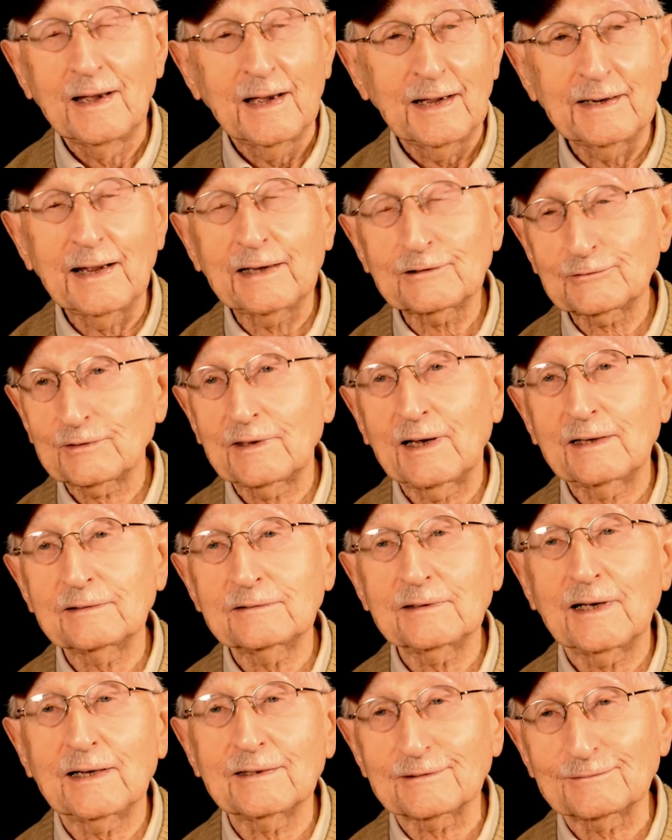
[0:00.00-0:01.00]
And actually, I
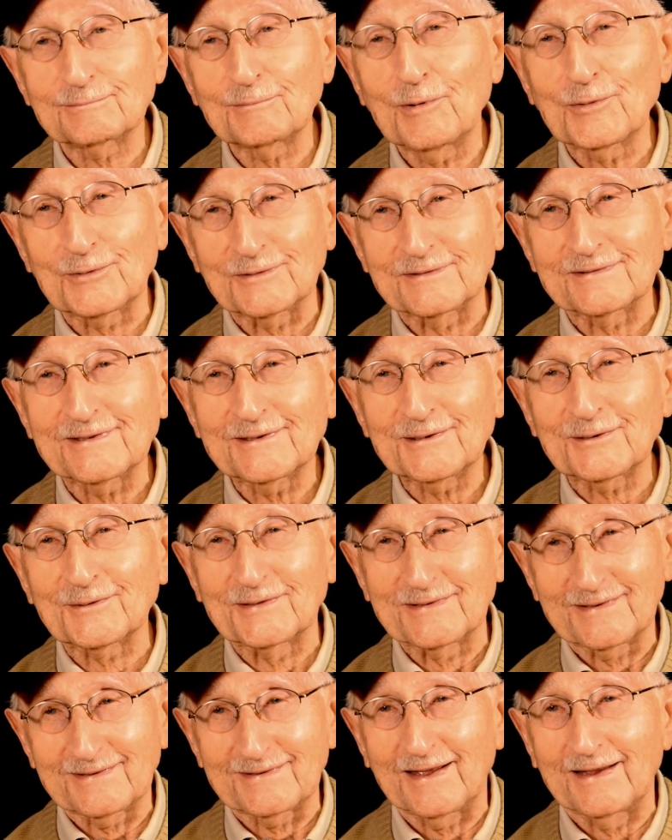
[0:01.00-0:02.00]
started smoking
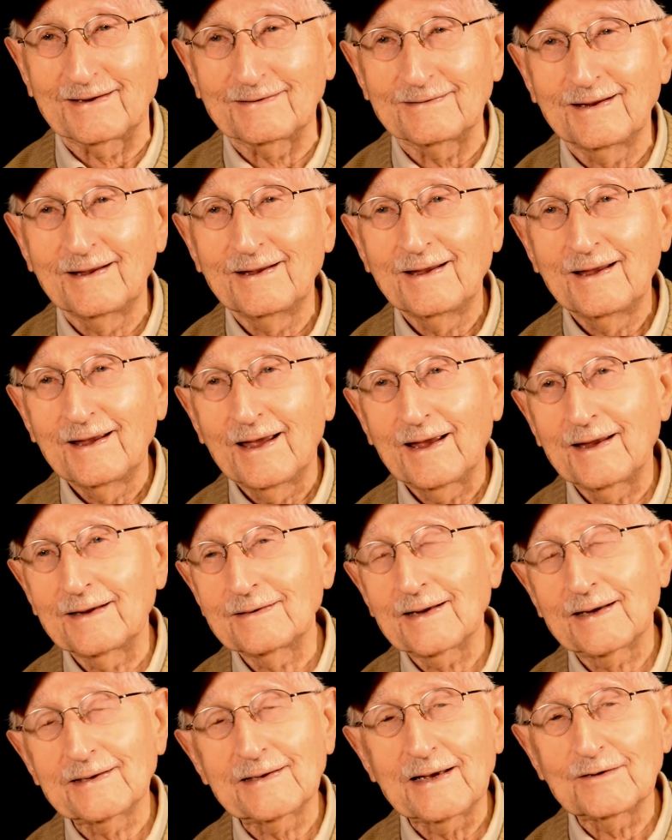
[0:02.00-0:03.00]
cigarettes. Oh, did you?
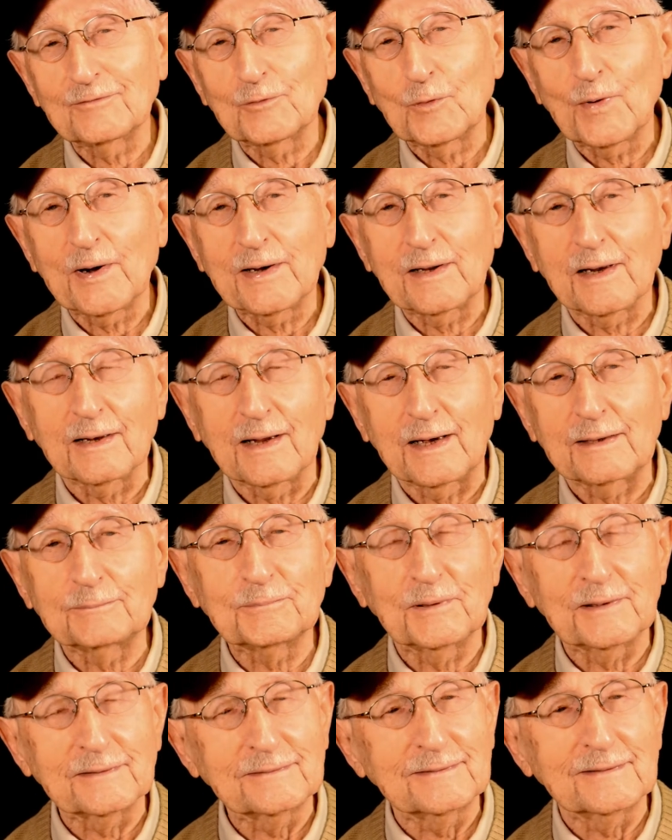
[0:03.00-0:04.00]
And I gave away a lot,
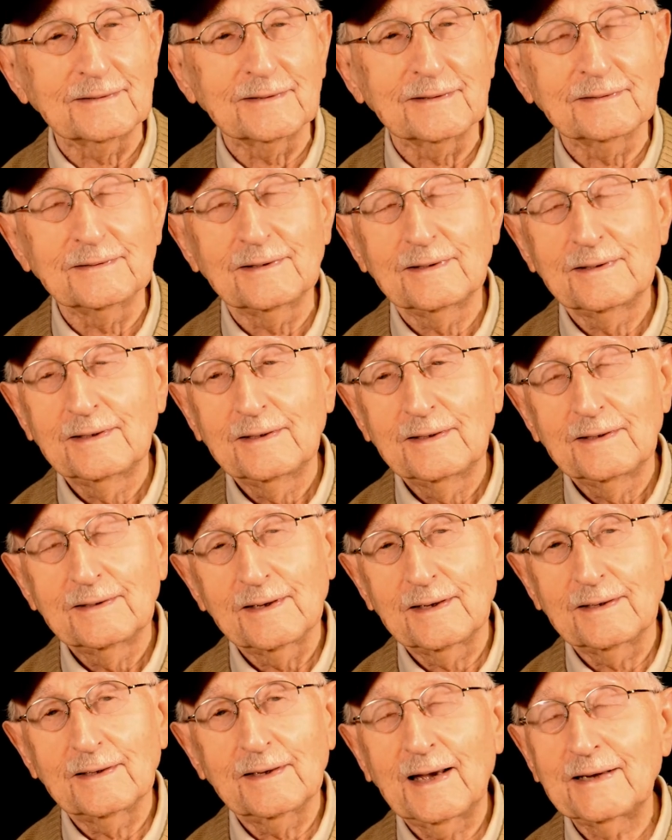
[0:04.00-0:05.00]
but
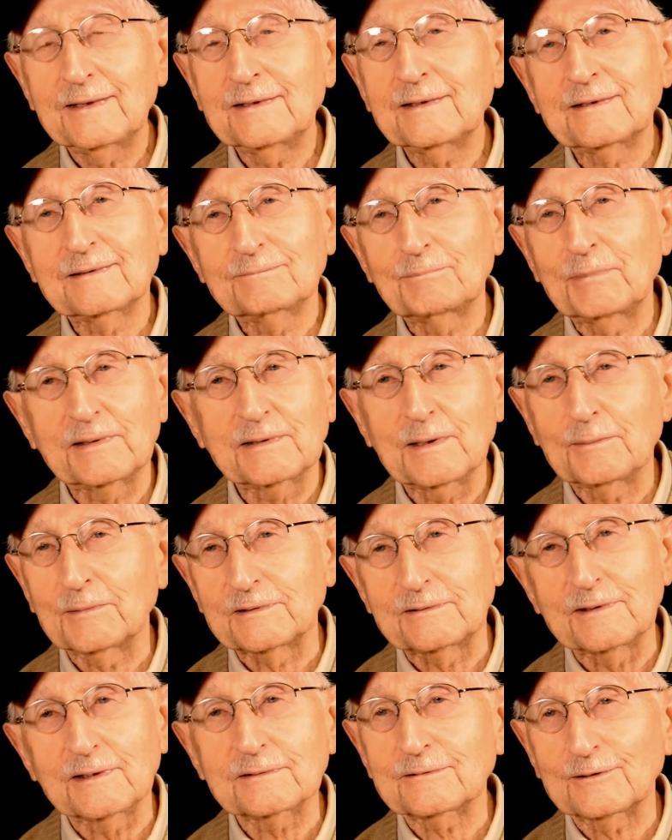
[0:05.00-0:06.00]
I didn't become
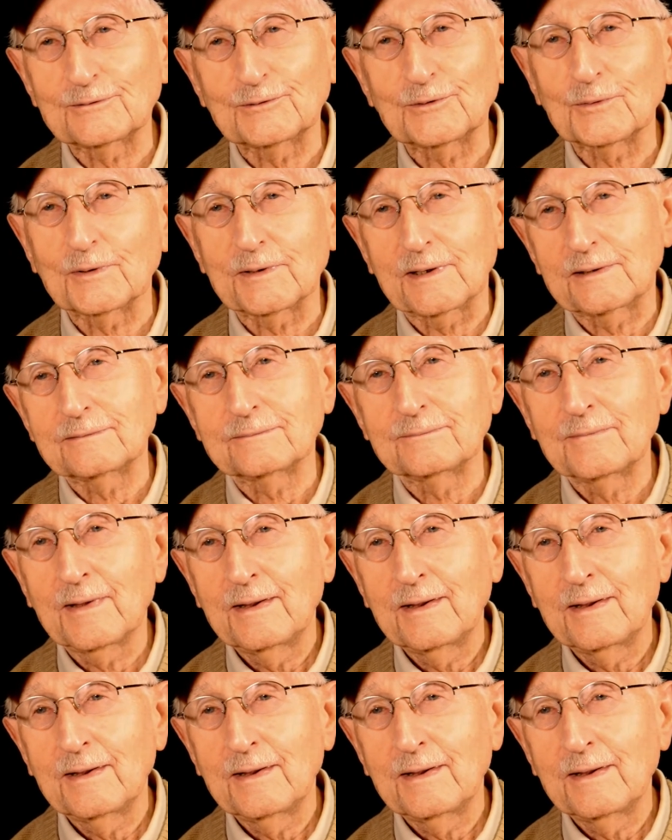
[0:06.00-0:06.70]
addicted to it.